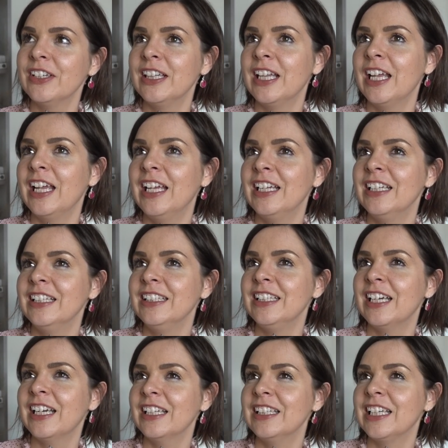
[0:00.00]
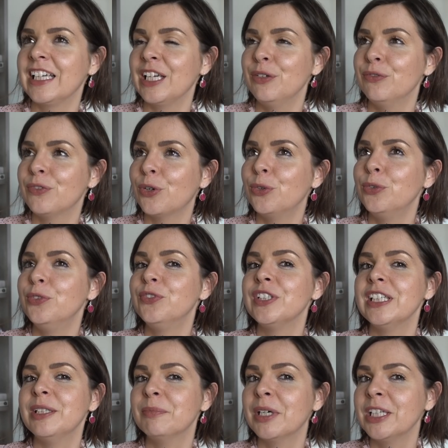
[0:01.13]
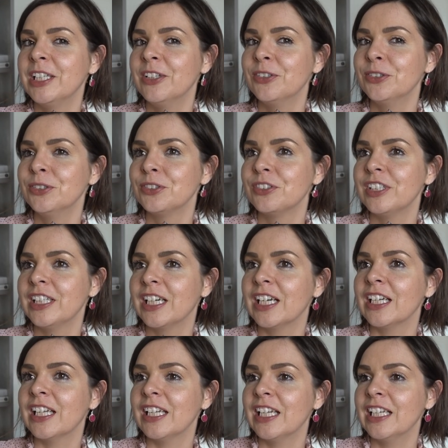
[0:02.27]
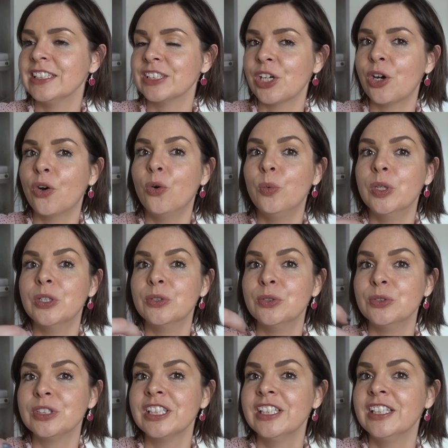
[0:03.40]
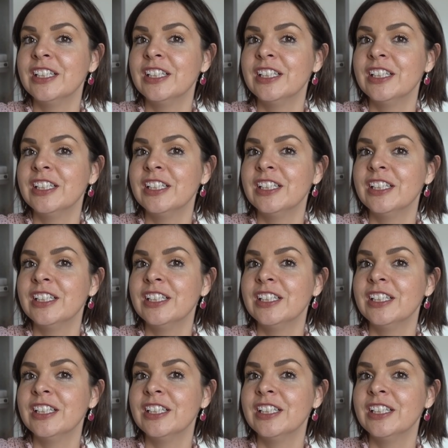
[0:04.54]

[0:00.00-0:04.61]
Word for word: and then yeah, they get involved in money laundering, and then there's the whole world